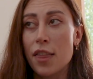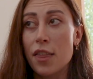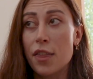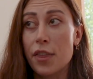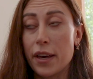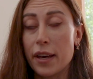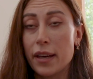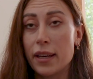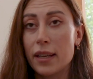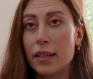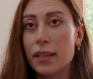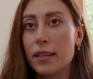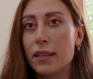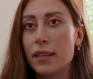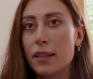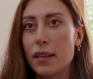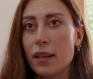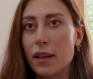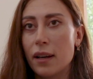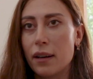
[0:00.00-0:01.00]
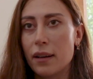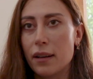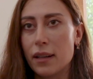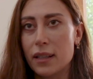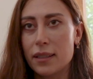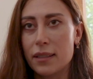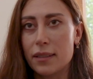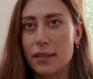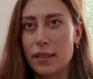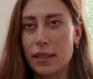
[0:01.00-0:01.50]
Then
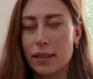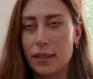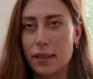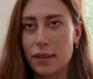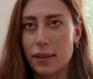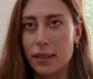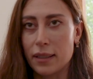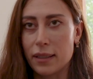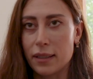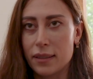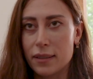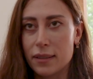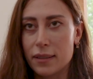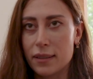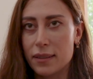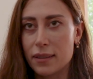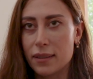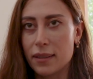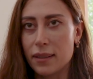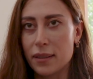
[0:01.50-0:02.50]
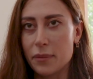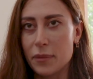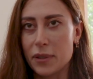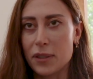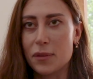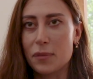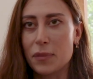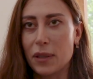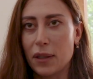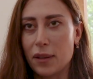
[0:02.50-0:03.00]
I decided that I
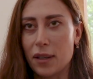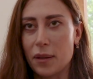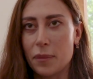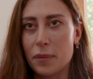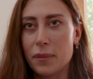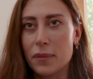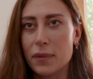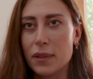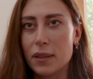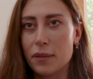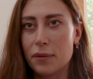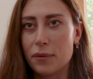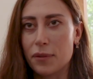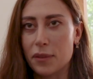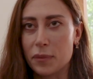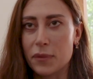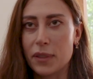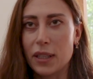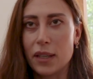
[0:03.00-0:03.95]
must become a film